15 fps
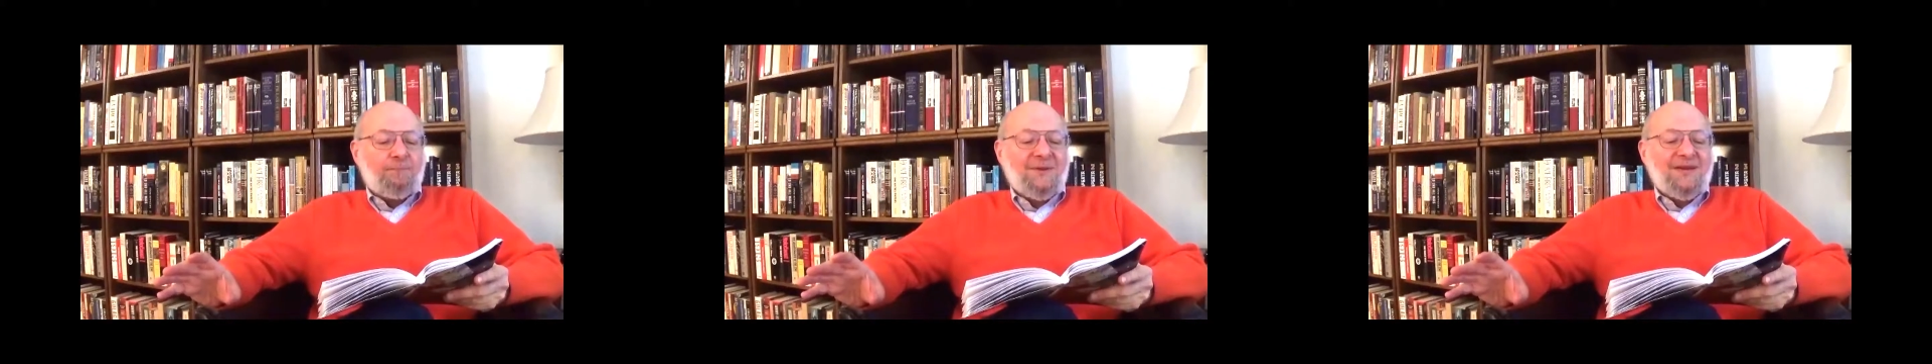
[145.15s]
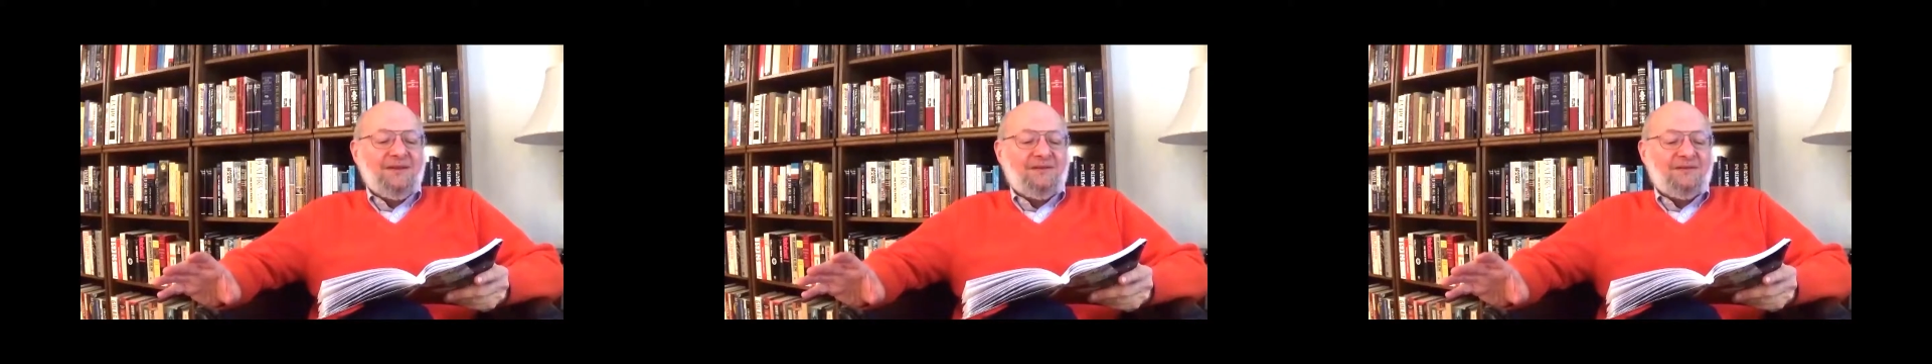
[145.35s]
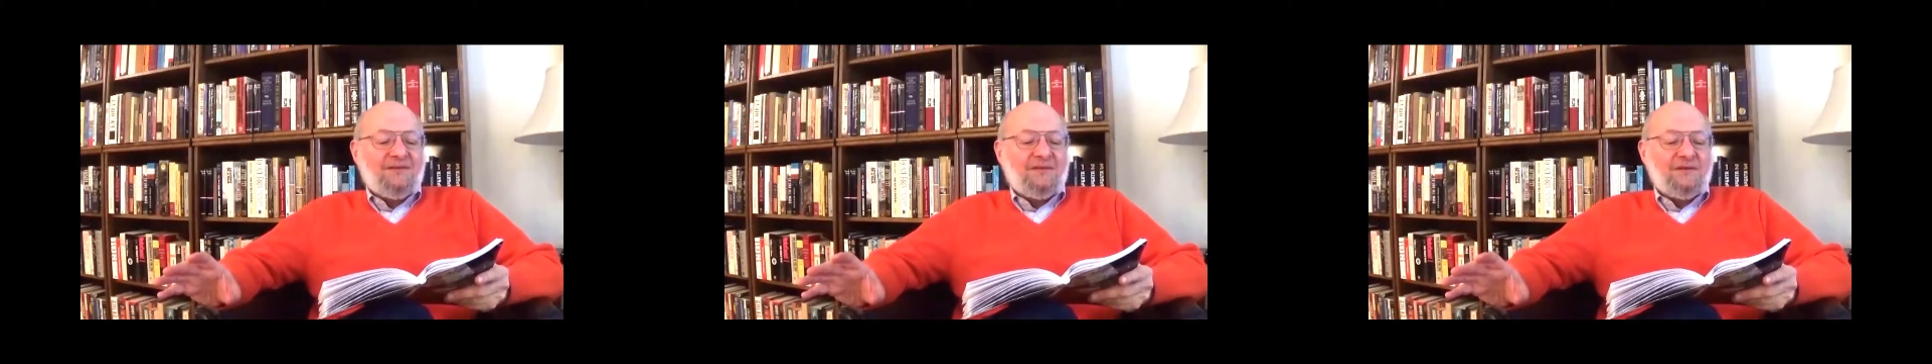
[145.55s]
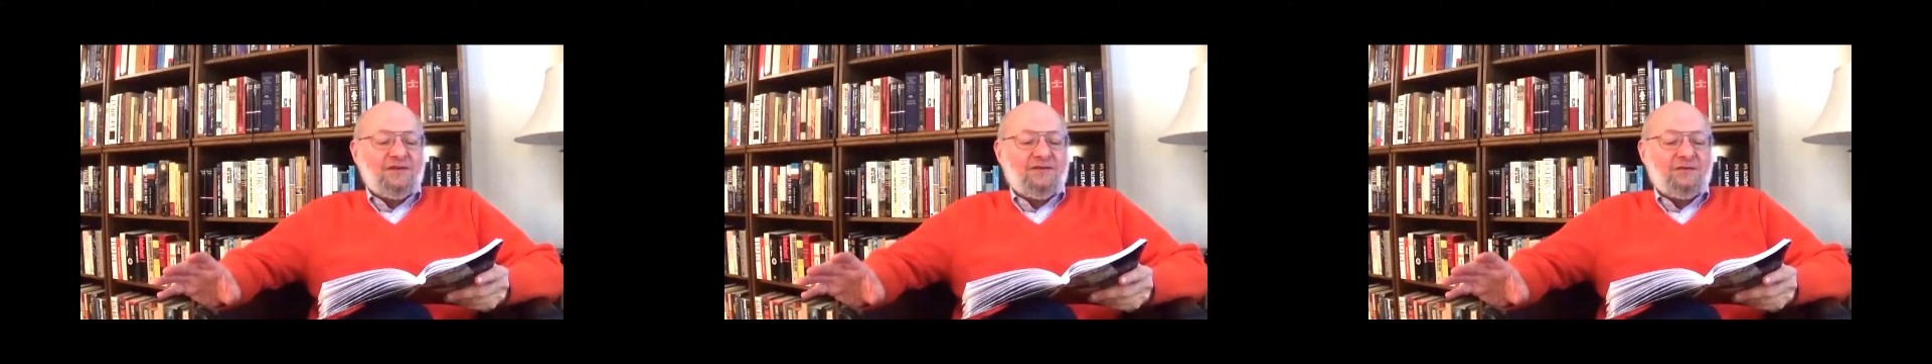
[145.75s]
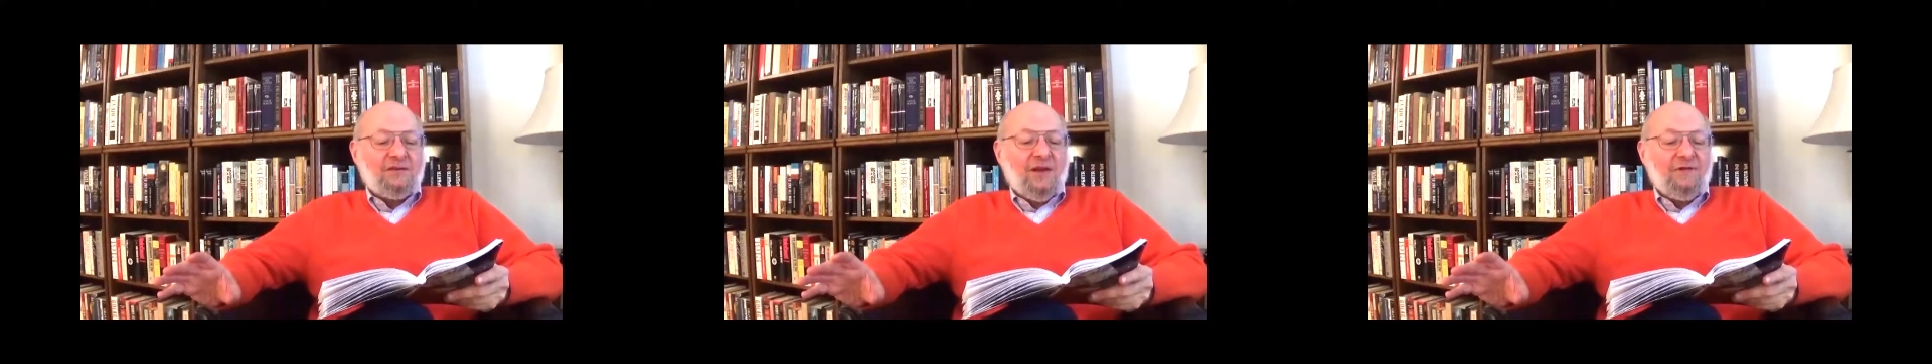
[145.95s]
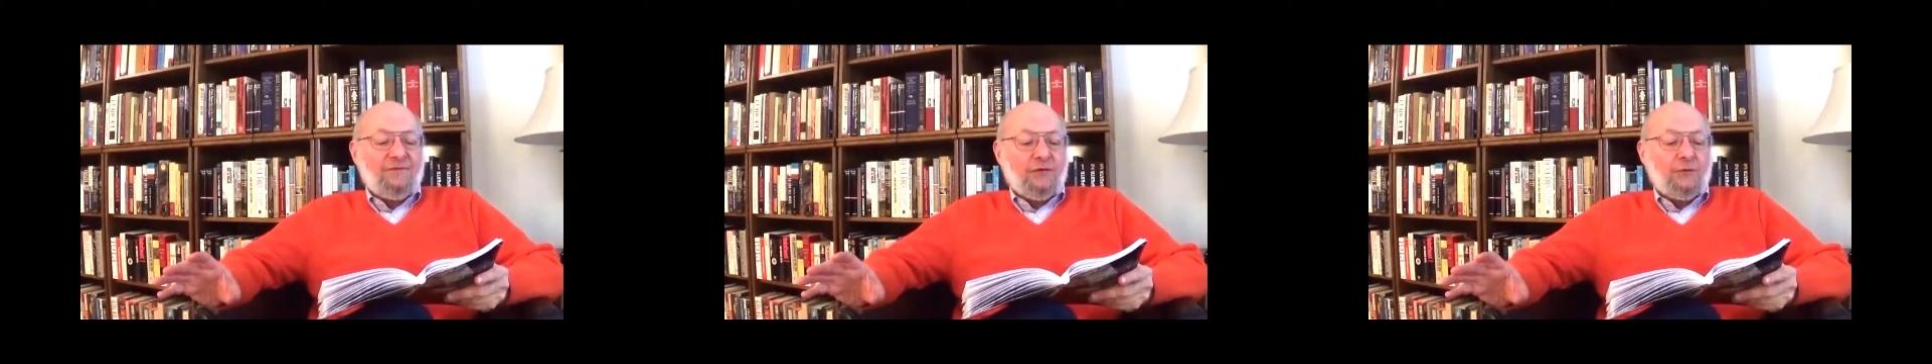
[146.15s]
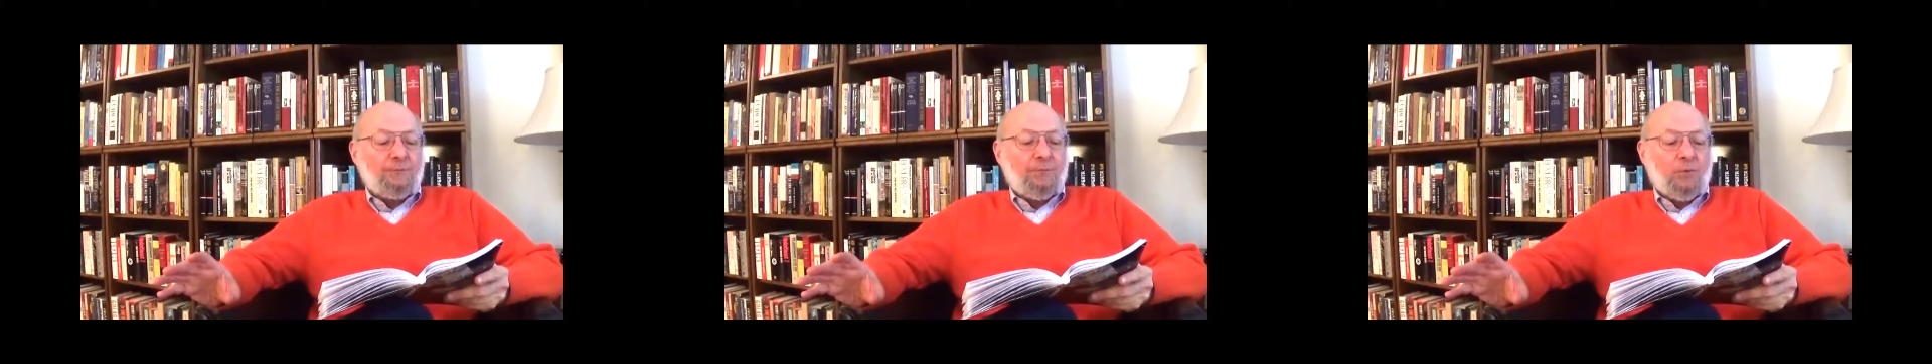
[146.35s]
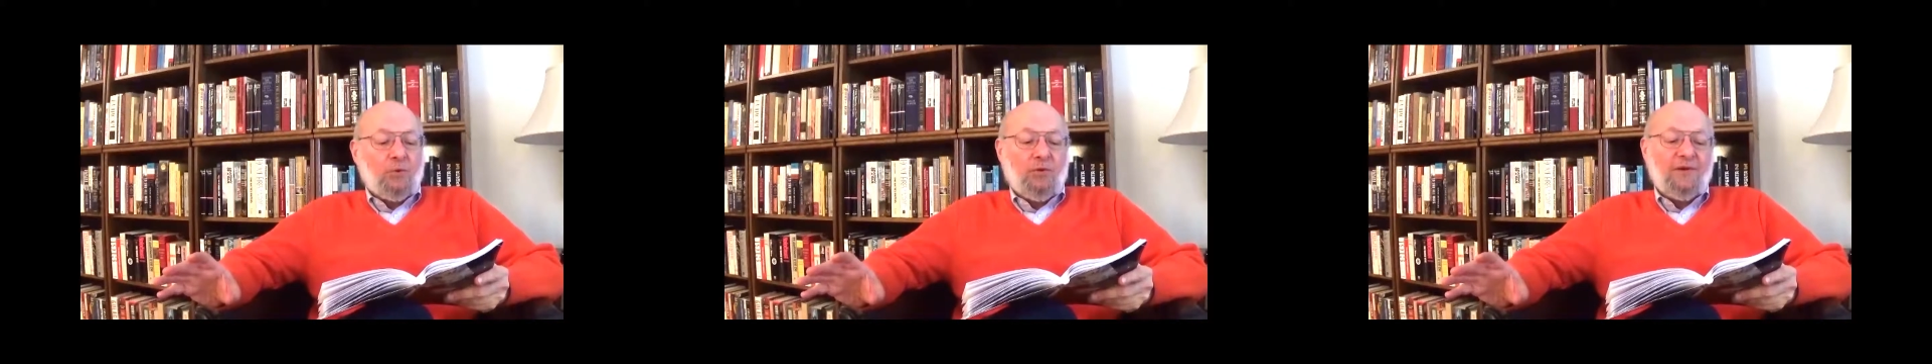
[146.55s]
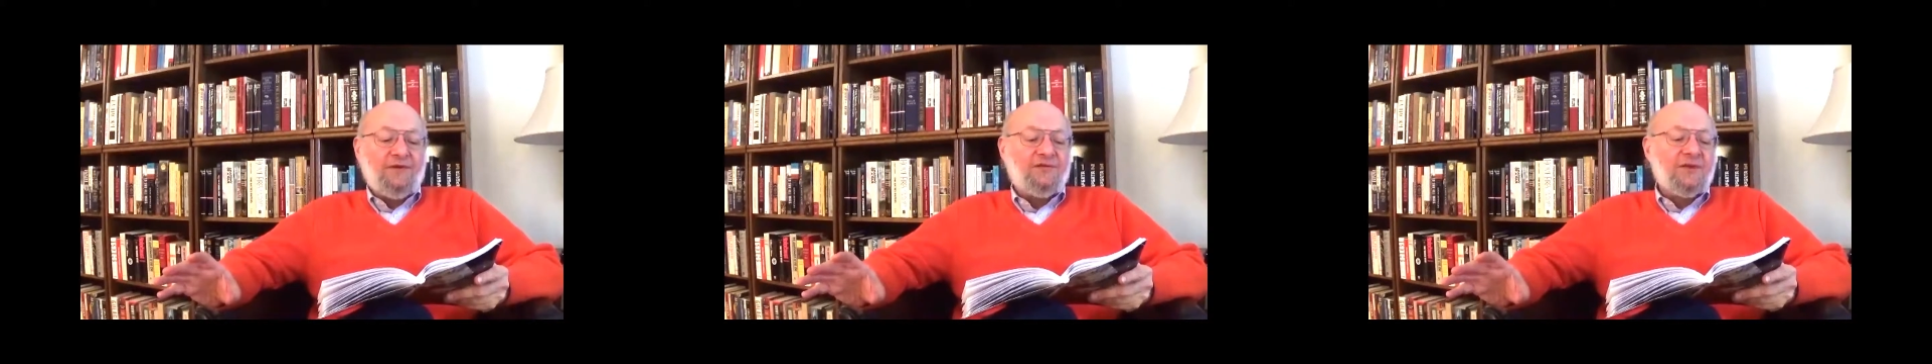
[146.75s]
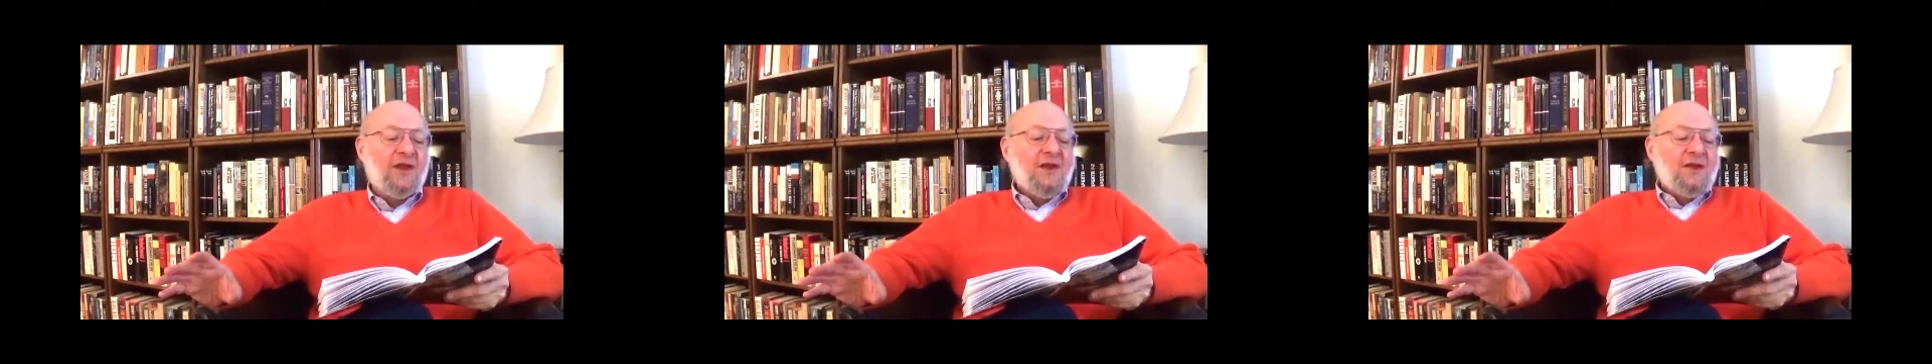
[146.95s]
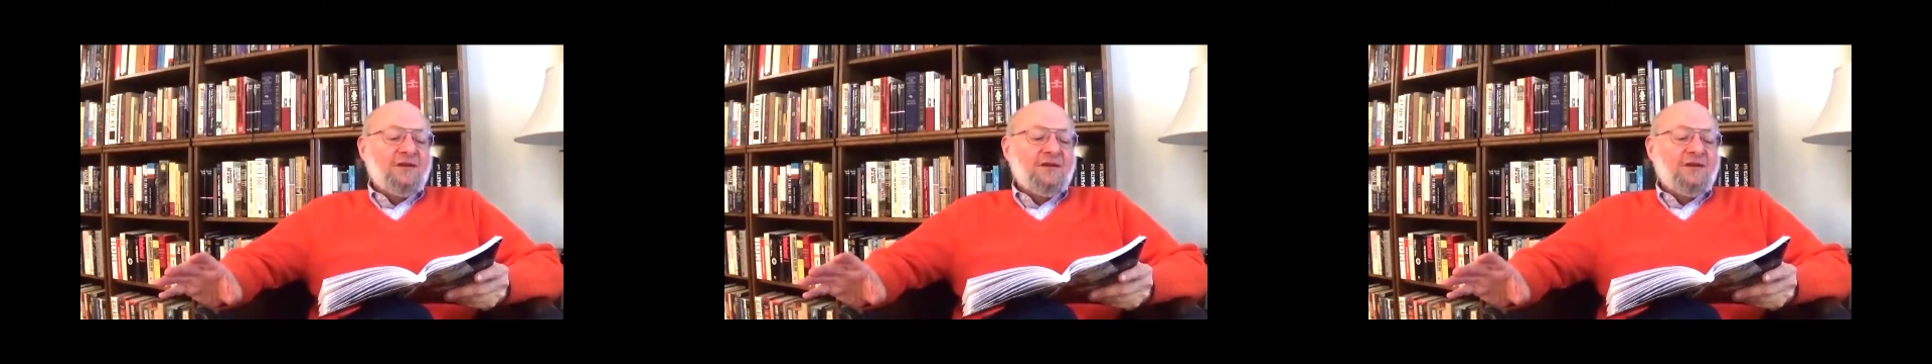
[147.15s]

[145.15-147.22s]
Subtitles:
beaks a slover poised